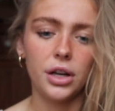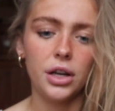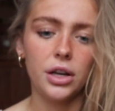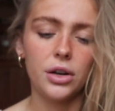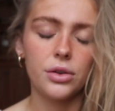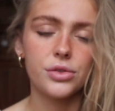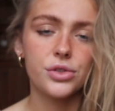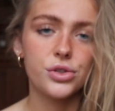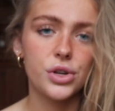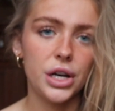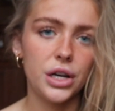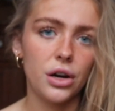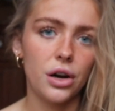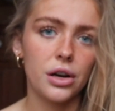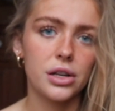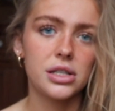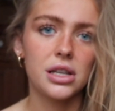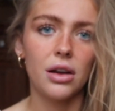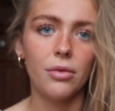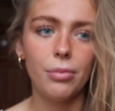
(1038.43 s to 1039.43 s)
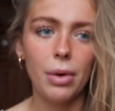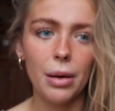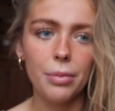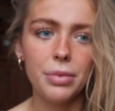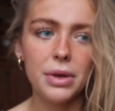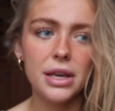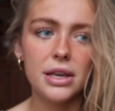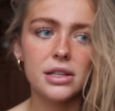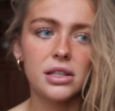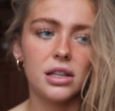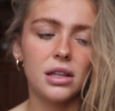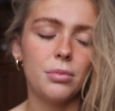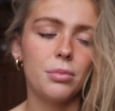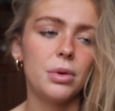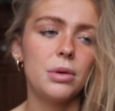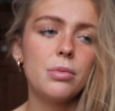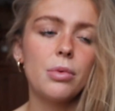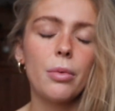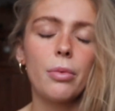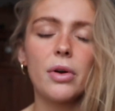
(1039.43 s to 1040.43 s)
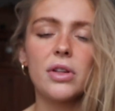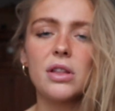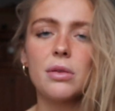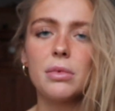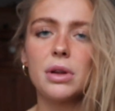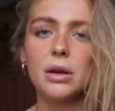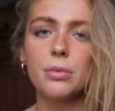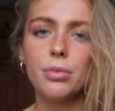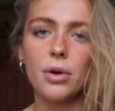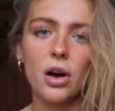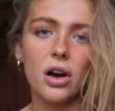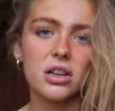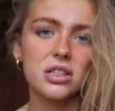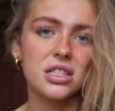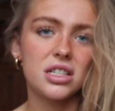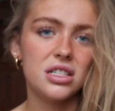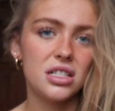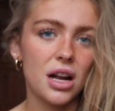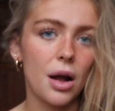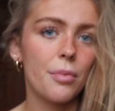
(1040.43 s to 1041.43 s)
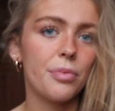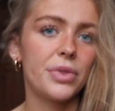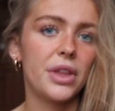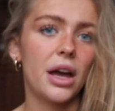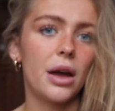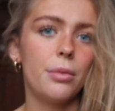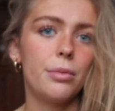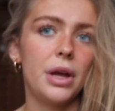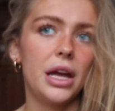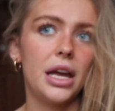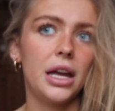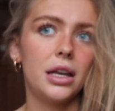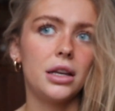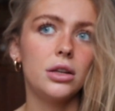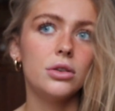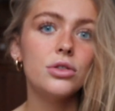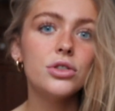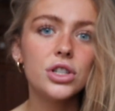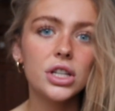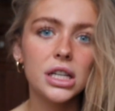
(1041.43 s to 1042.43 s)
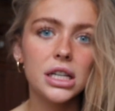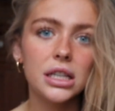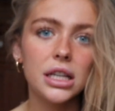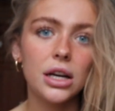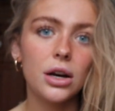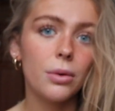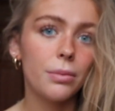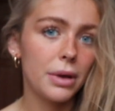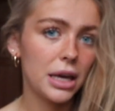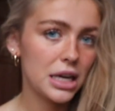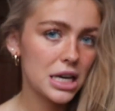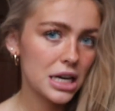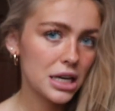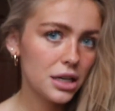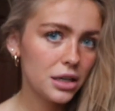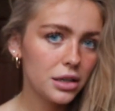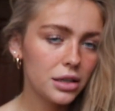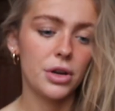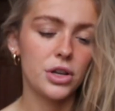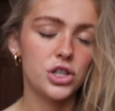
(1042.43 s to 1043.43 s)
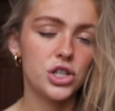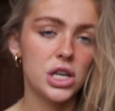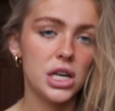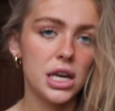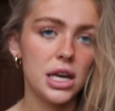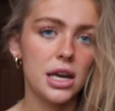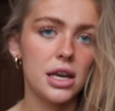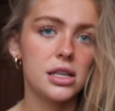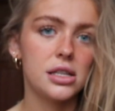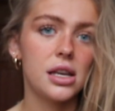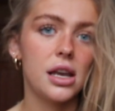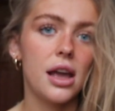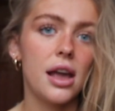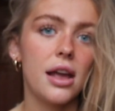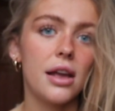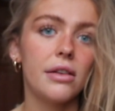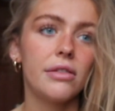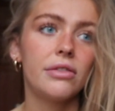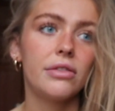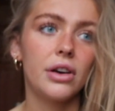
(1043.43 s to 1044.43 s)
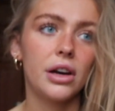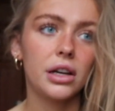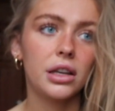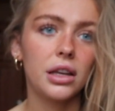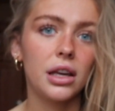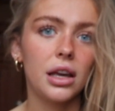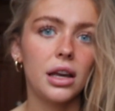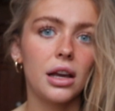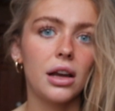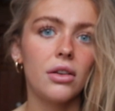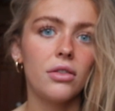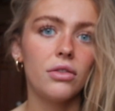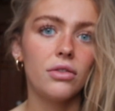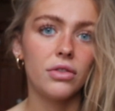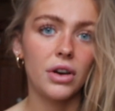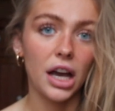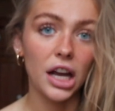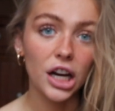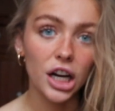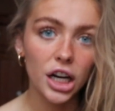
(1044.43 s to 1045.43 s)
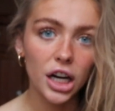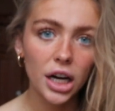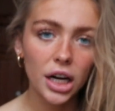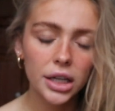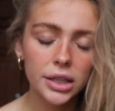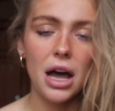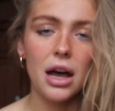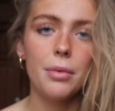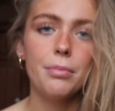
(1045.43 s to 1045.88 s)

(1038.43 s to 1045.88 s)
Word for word: you know, stray dogs to have puppies, and then people put them in a box and dump them, and usually they don't make it, but she is a fucking fighter.